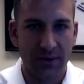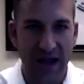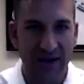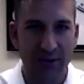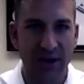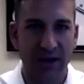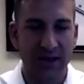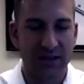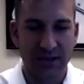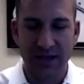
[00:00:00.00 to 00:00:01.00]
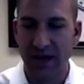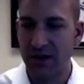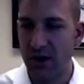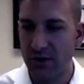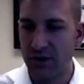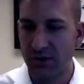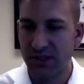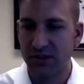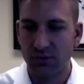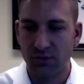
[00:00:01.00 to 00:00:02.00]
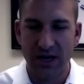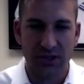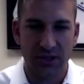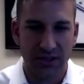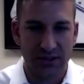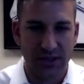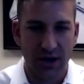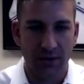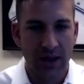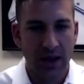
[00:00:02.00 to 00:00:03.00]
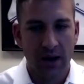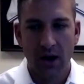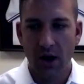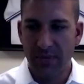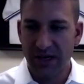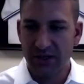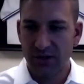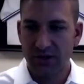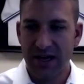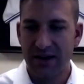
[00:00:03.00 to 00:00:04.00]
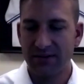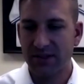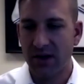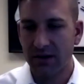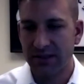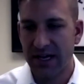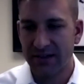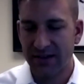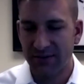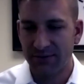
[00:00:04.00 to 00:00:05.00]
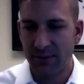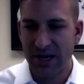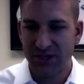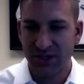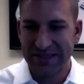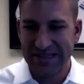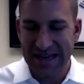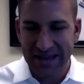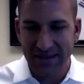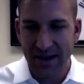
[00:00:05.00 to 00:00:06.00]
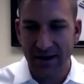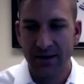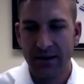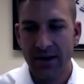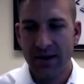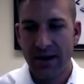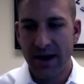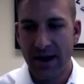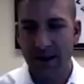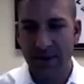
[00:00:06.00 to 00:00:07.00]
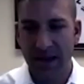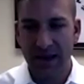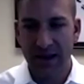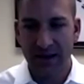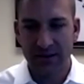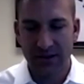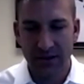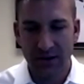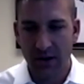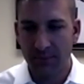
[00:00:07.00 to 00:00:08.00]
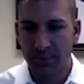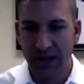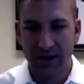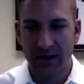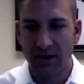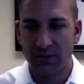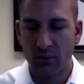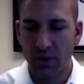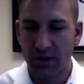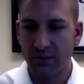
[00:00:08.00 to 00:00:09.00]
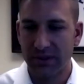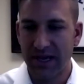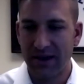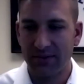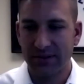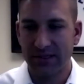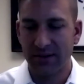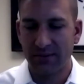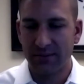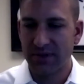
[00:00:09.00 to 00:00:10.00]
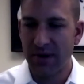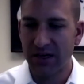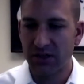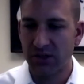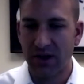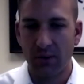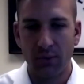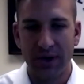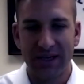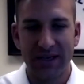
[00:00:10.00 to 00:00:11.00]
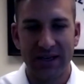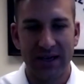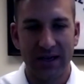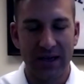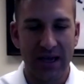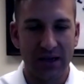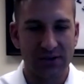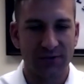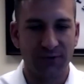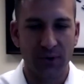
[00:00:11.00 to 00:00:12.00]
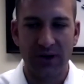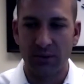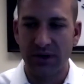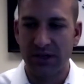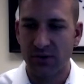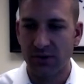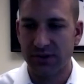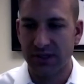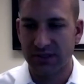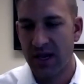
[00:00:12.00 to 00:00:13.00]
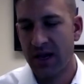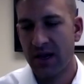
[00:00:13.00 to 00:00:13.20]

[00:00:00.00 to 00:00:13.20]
everybody to kind of know your situation. And so I'll make sure David's contact information is in there. I'm planning on working with David to make sure that we can get his free resources